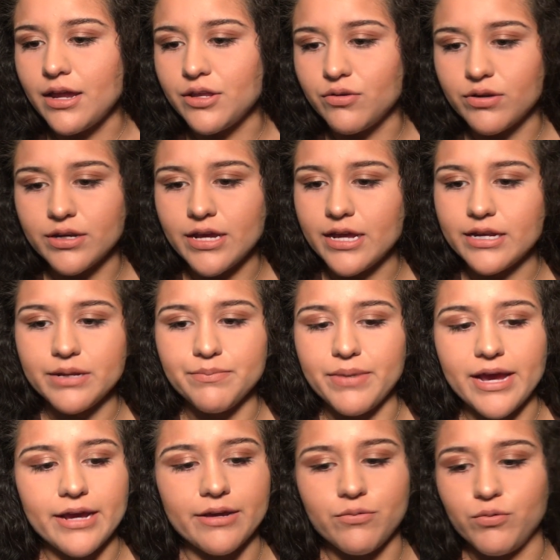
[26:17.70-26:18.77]
You can head in
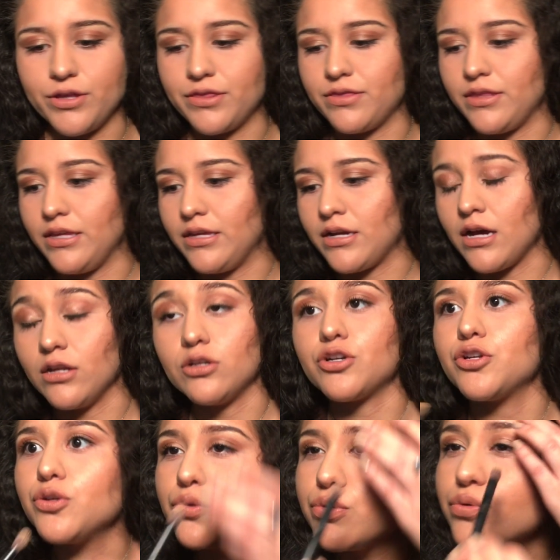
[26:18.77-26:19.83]
back with the color
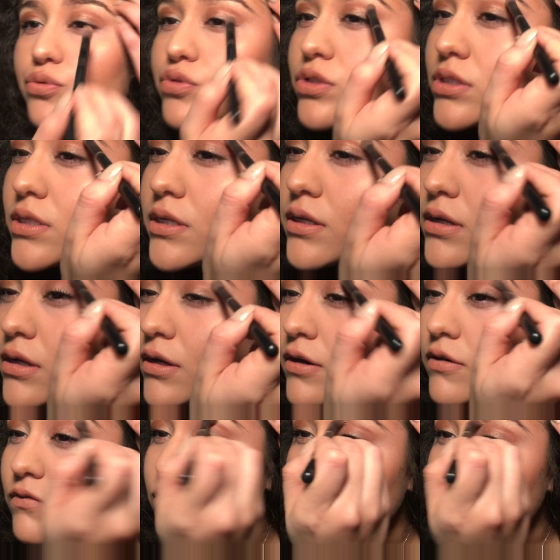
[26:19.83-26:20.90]
you used.
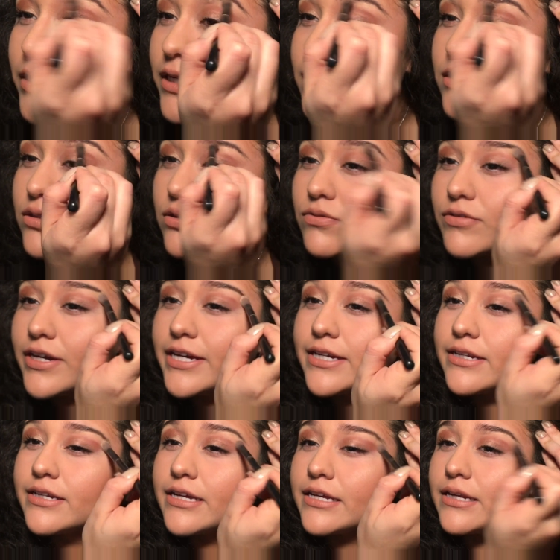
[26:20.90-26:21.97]
For me, it's the
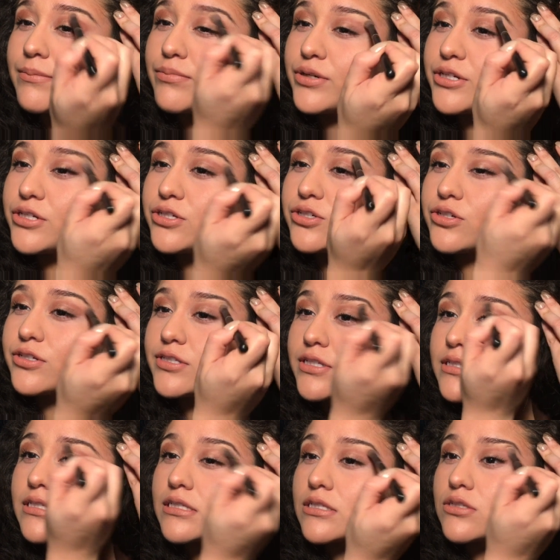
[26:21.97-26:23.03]
red, and I'm pretty sure
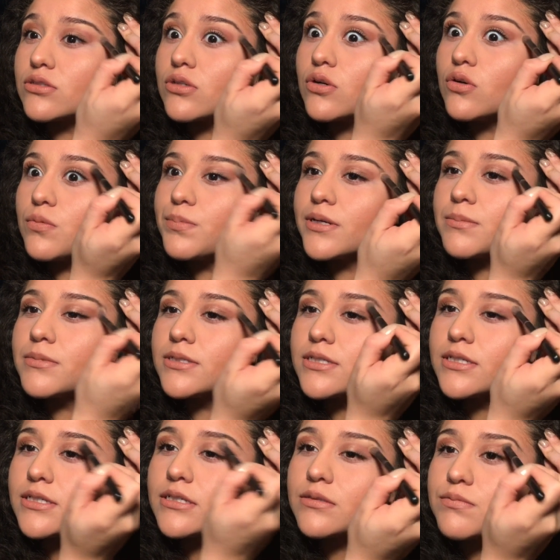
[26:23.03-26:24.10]
since it's so
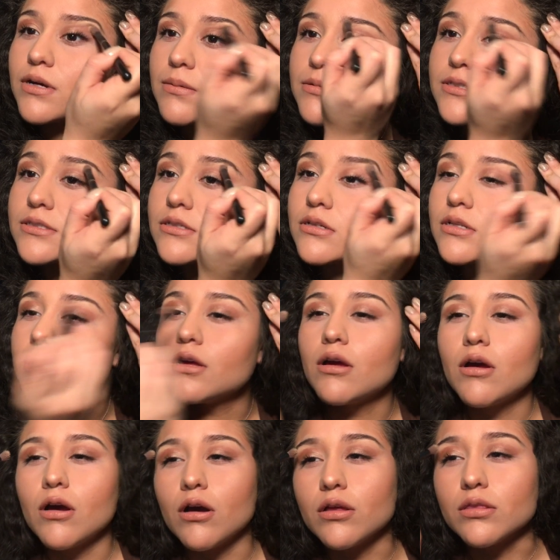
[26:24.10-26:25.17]
pigmented, it's probably still
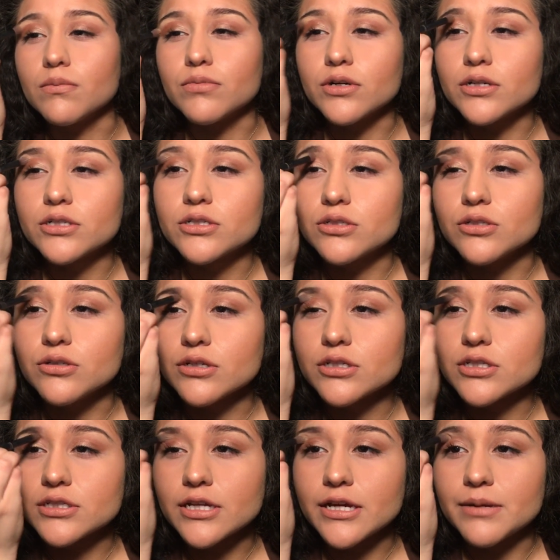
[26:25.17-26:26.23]
on the brush. So you could
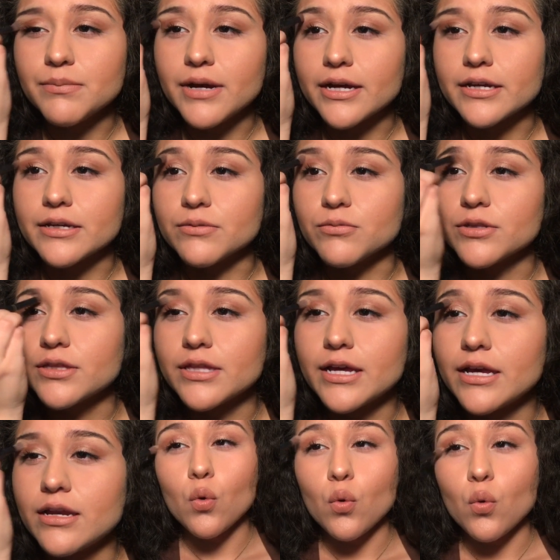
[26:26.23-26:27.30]
just head back in with
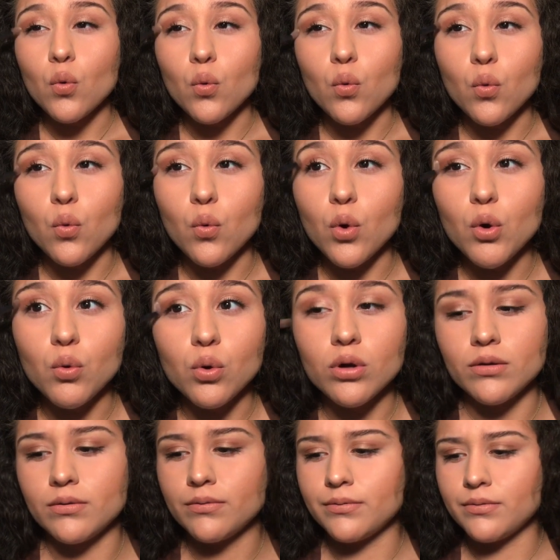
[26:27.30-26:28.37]
that. Whoa!
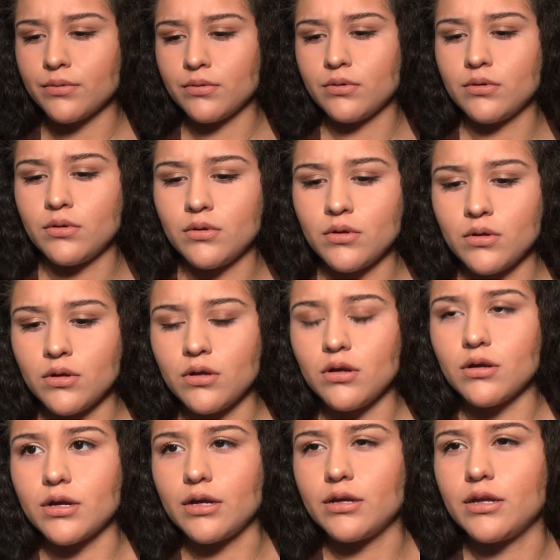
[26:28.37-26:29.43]

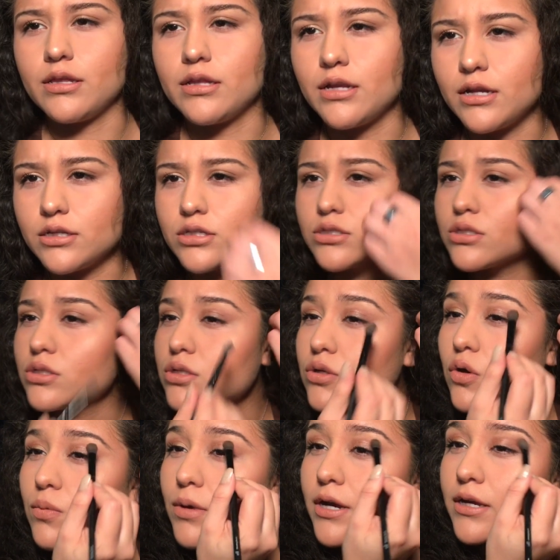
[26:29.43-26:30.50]
Okay, and now I just
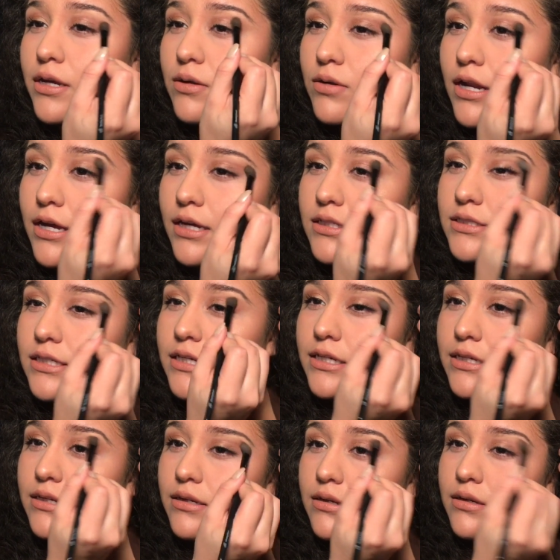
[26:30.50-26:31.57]
go back in like I said.